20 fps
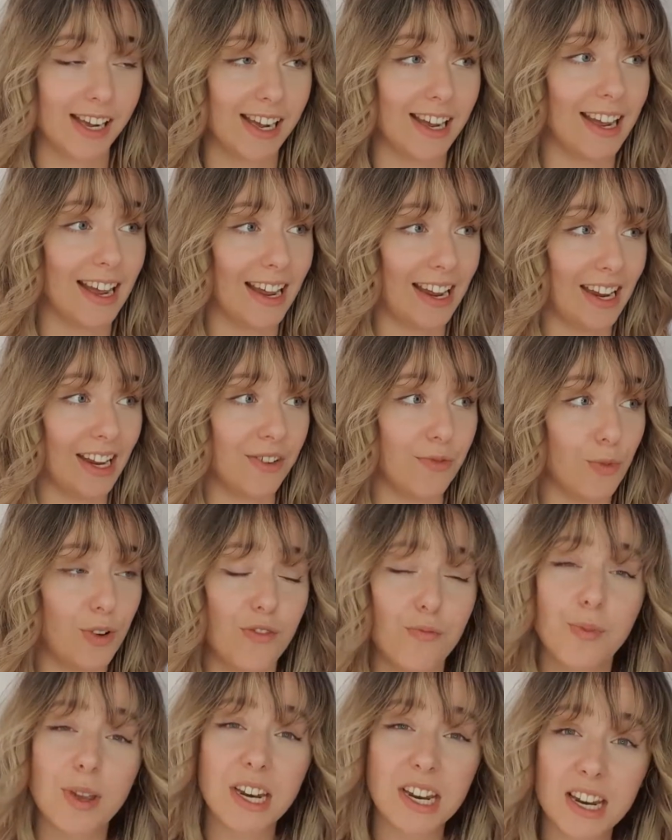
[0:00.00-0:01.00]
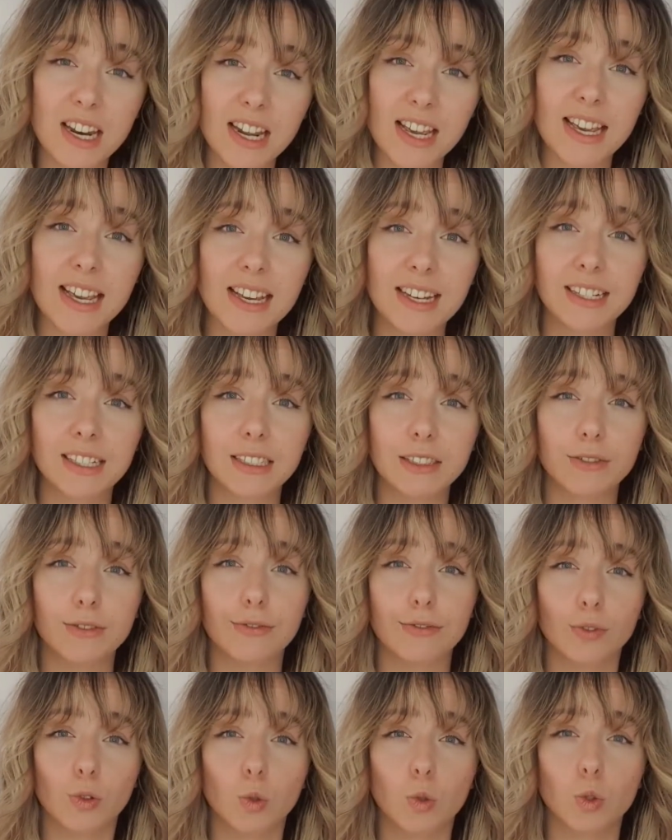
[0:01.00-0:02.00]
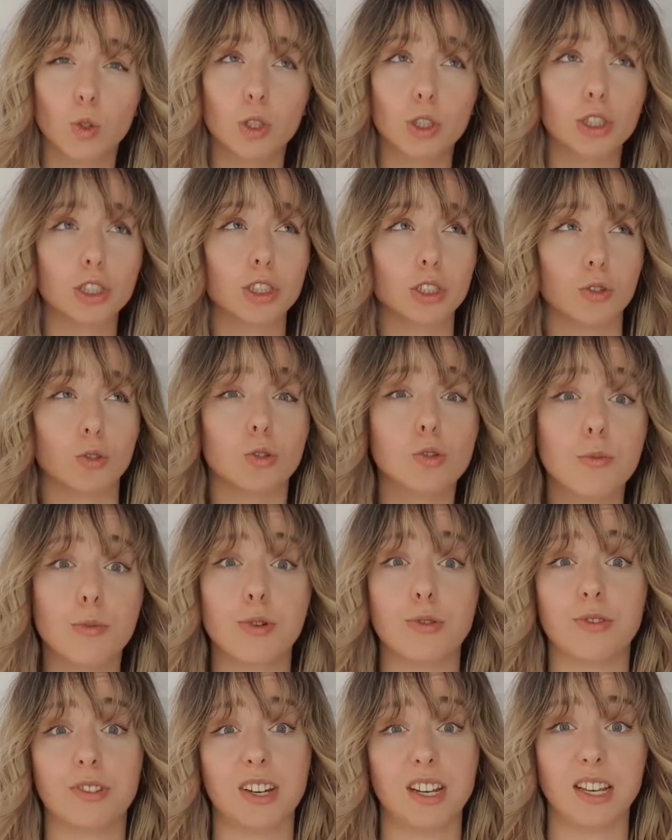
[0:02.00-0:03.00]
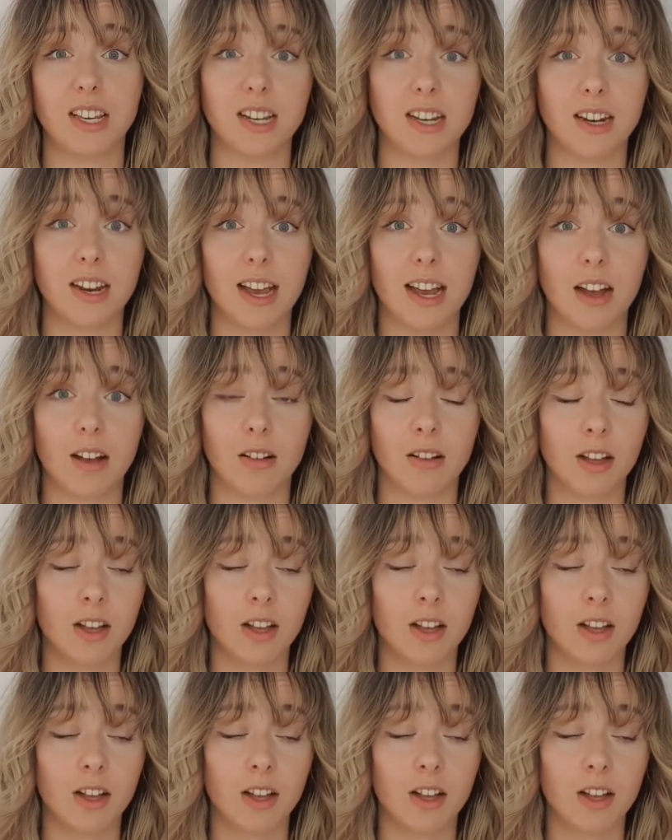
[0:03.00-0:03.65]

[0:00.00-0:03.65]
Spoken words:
And we've been in here for almost a year now.